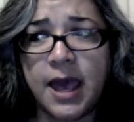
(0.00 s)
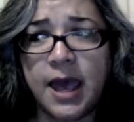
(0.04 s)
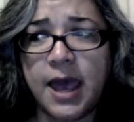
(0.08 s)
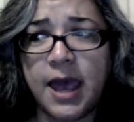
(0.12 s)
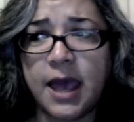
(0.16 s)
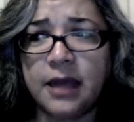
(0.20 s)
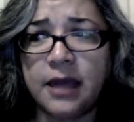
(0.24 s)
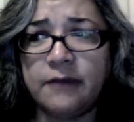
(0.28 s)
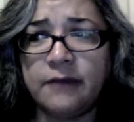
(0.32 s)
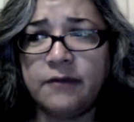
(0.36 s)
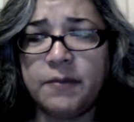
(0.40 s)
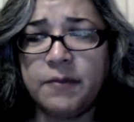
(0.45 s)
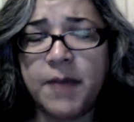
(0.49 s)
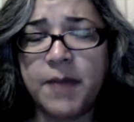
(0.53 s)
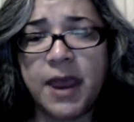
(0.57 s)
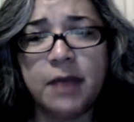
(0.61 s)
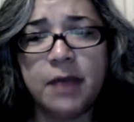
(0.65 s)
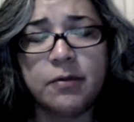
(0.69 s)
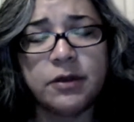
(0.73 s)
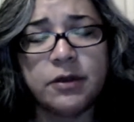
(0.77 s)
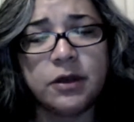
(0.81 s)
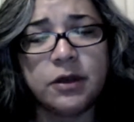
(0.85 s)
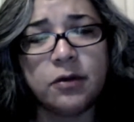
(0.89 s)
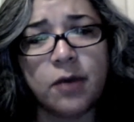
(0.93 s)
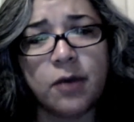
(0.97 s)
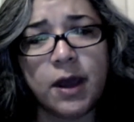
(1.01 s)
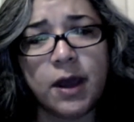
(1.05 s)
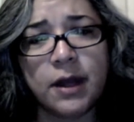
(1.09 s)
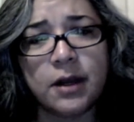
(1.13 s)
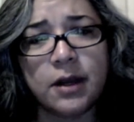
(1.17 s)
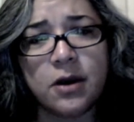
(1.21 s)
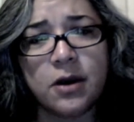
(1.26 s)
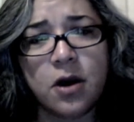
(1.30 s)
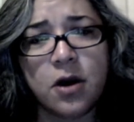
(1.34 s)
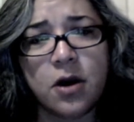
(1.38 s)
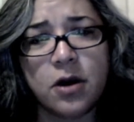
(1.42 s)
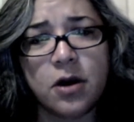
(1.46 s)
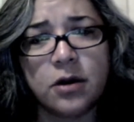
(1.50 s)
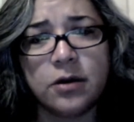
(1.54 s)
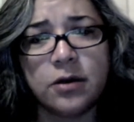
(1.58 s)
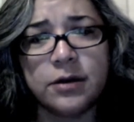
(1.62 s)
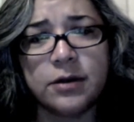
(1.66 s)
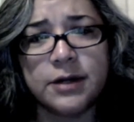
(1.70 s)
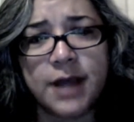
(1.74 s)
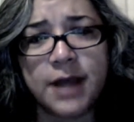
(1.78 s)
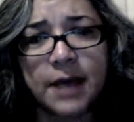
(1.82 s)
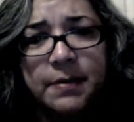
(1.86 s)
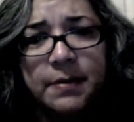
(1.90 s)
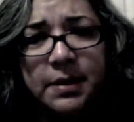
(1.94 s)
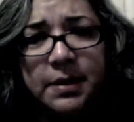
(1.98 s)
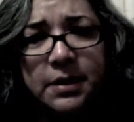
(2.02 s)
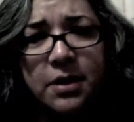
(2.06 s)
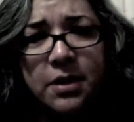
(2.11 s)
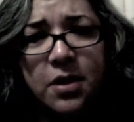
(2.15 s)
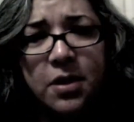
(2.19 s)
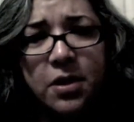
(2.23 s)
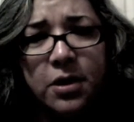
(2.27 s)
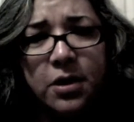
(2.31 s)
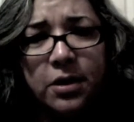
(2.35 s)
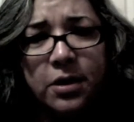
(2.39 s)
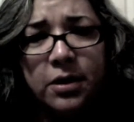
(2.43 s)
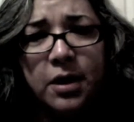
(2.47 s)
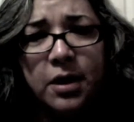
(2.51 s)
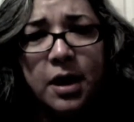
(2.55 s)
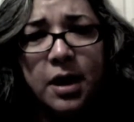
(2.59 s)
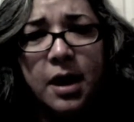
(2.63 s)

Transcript: And if you pay with a credit card or debit card,